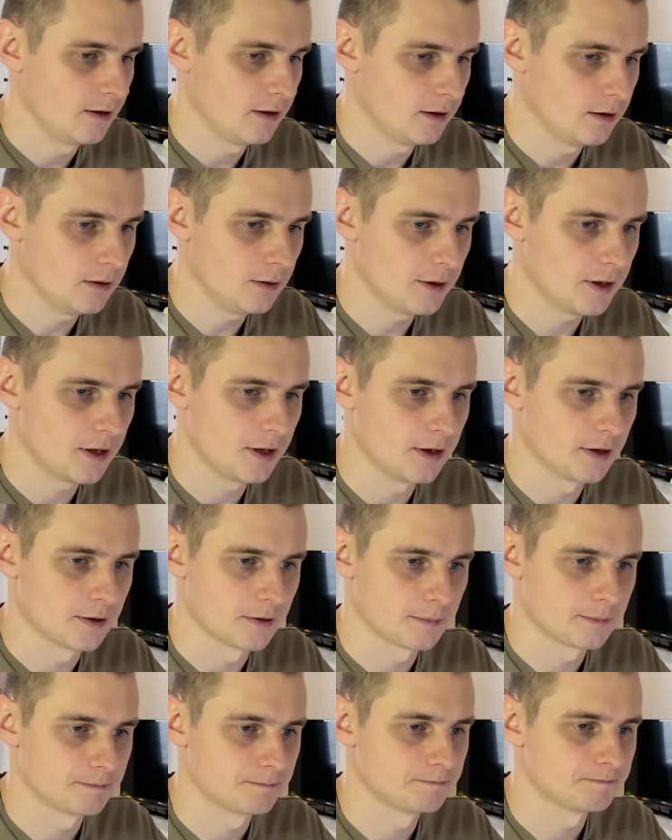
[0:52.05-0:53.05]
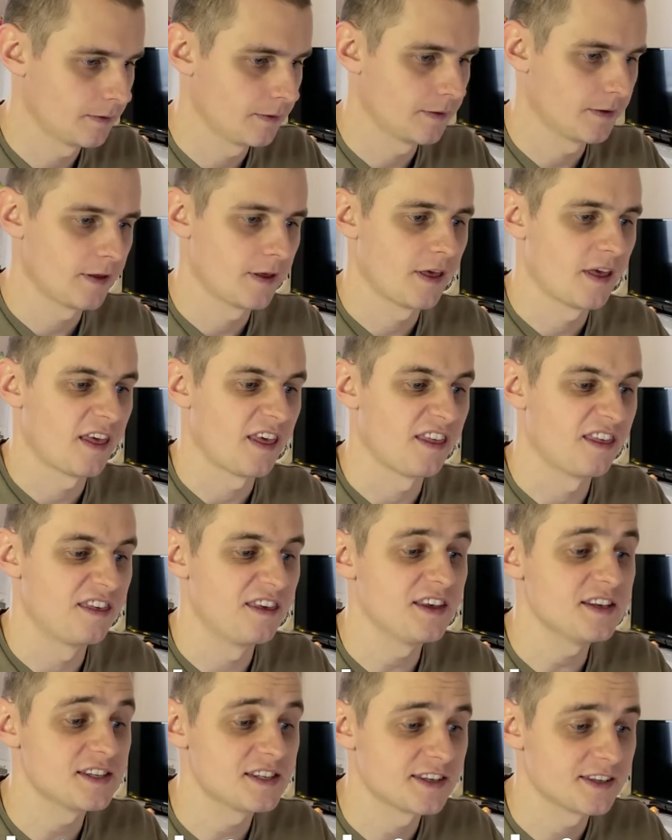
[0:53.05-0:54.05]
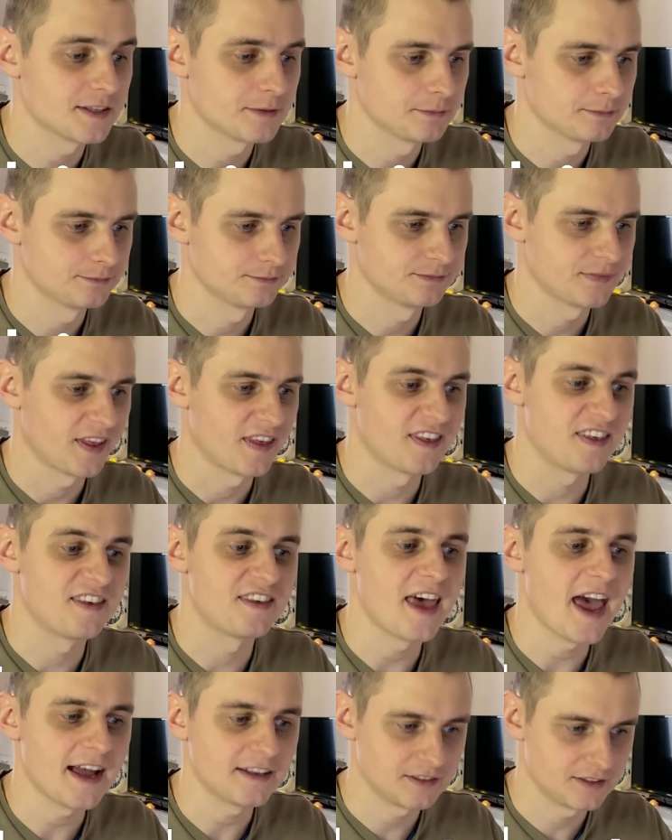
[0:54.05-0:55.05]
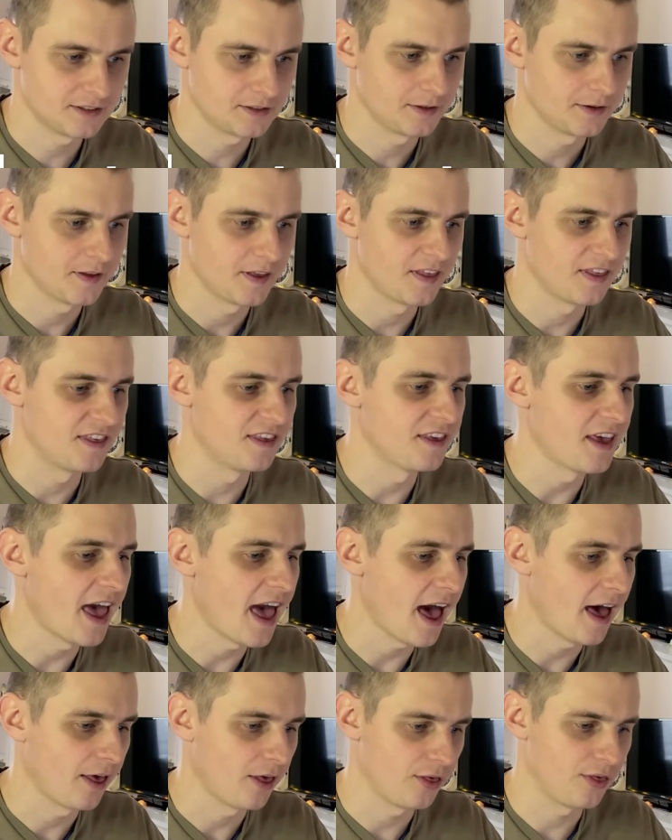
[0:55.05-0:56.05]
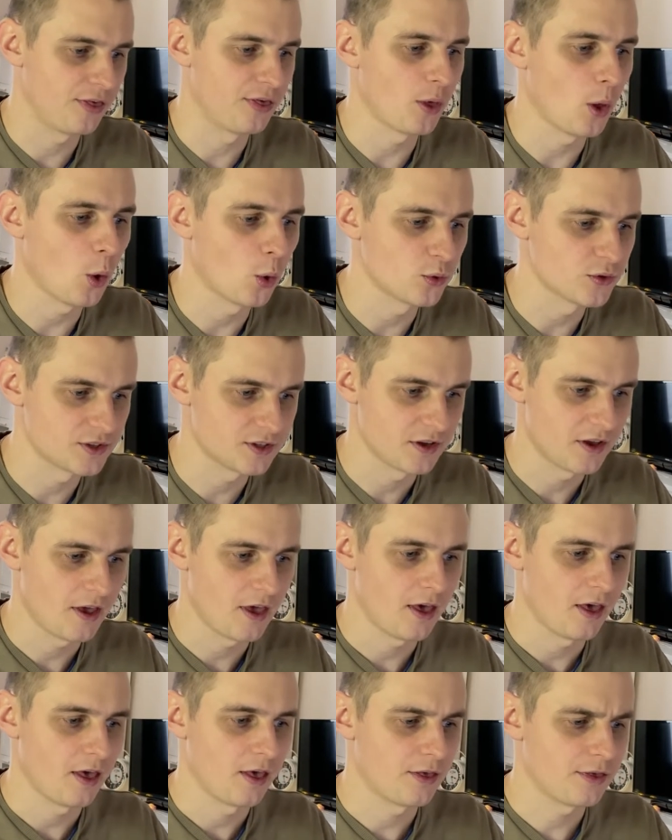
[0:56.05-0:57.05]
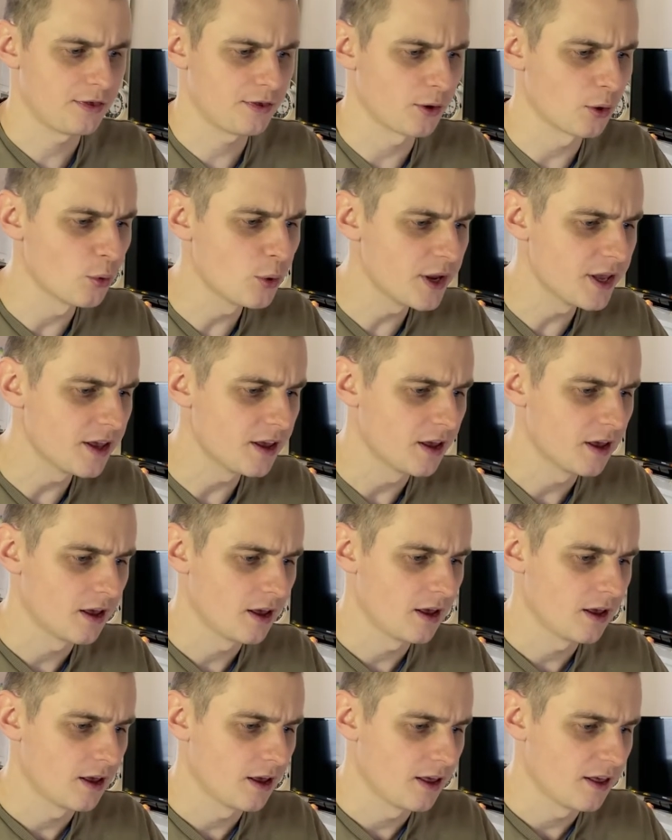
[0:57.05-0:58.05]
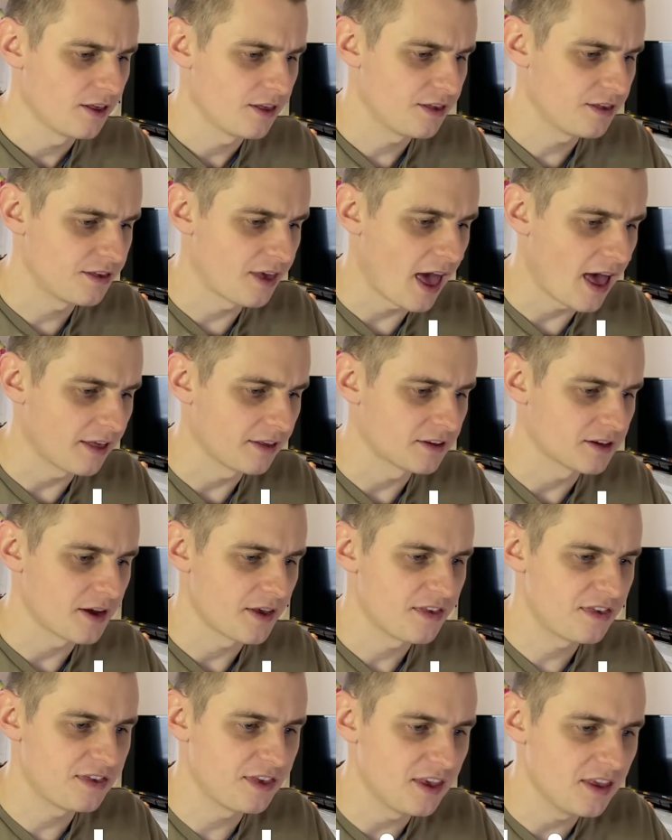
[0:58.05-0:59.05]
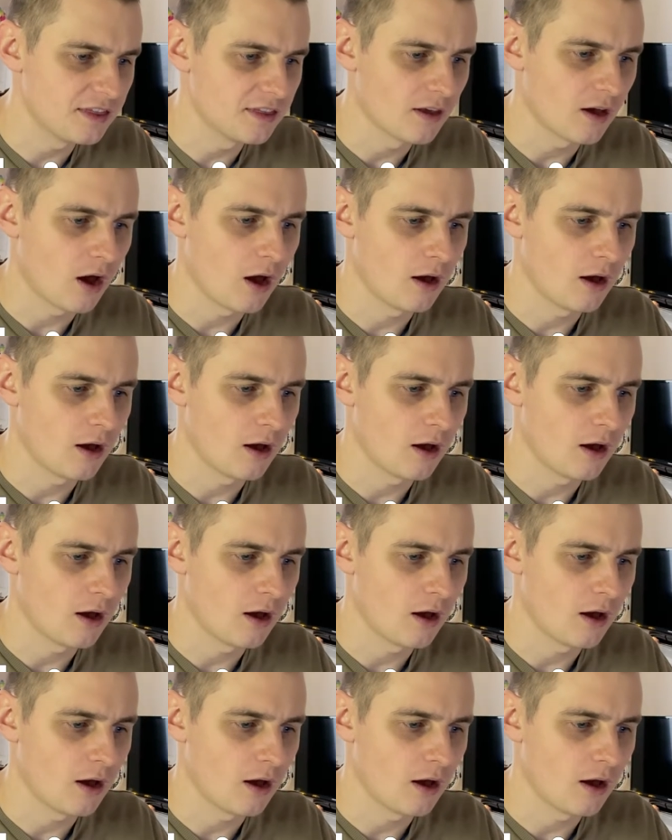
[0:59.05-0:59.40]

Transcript: Look here, this, that, there, those, three, thank, thin.